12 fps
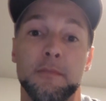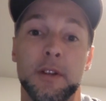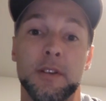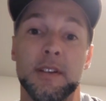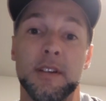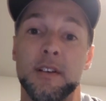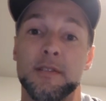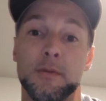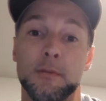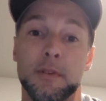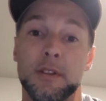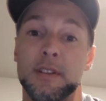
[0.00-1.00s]
Billy does
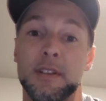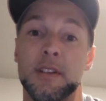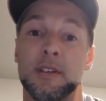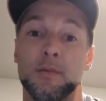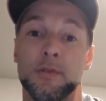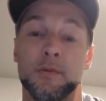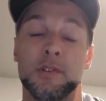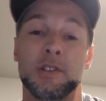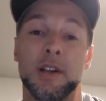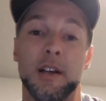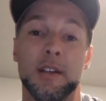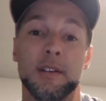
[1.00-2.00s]
what Billy did with
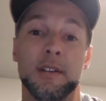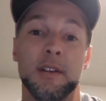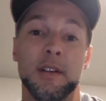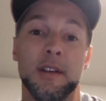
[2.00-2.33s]
Rashada